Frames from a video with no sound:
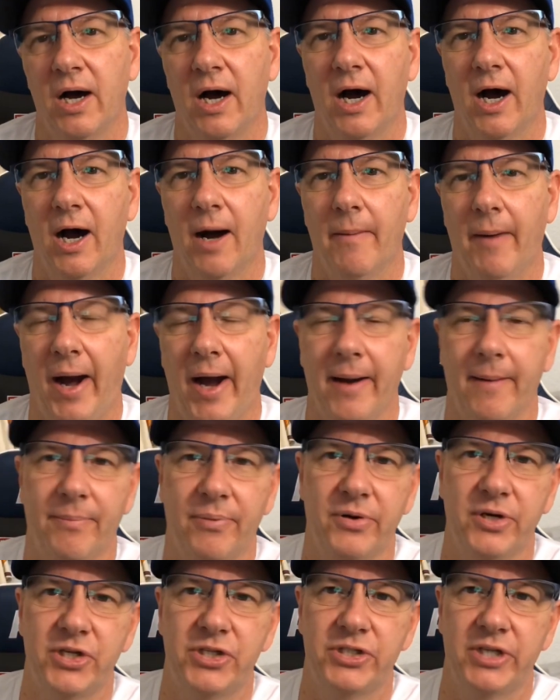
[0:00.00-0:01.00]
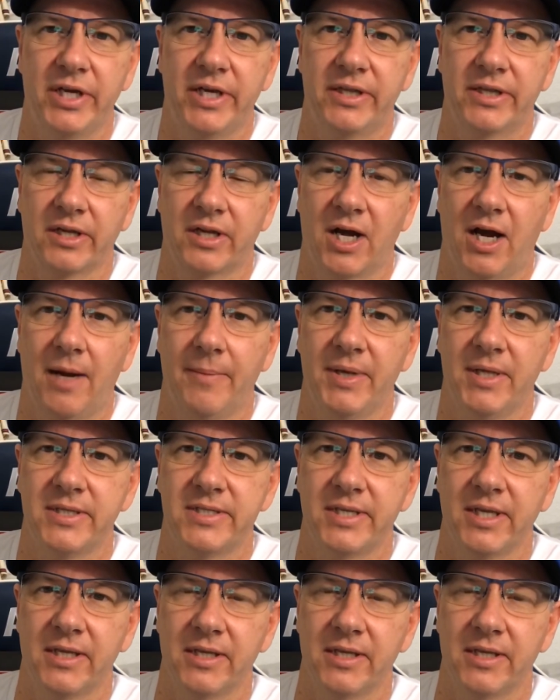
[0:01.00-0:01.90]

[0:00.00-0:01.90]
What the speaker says: I appreciate the comments,